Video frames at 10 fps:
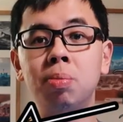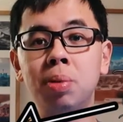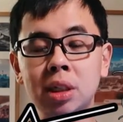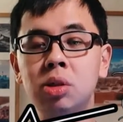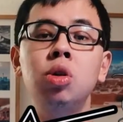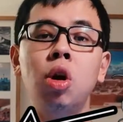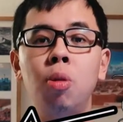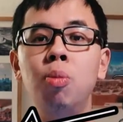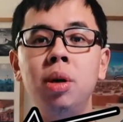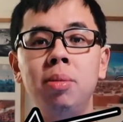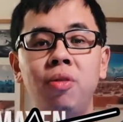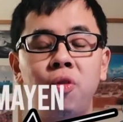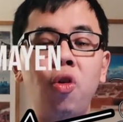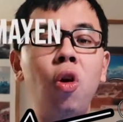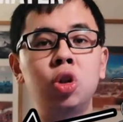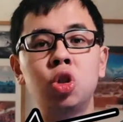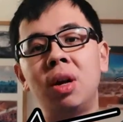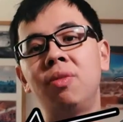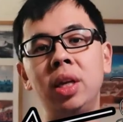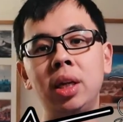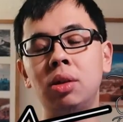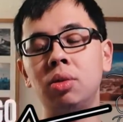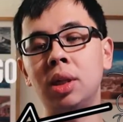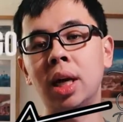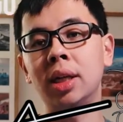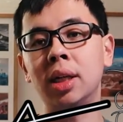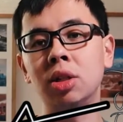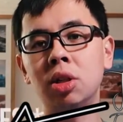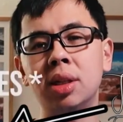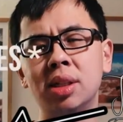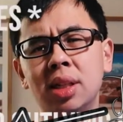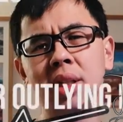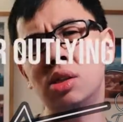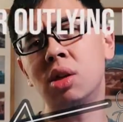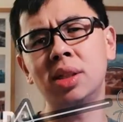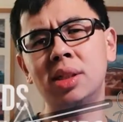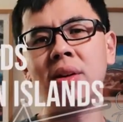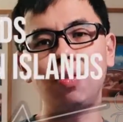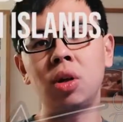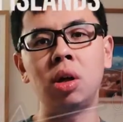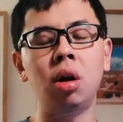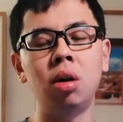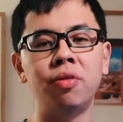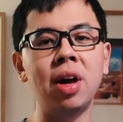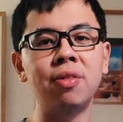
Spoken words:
please do your homework before traveling to the other country, because it's going to save you a lot of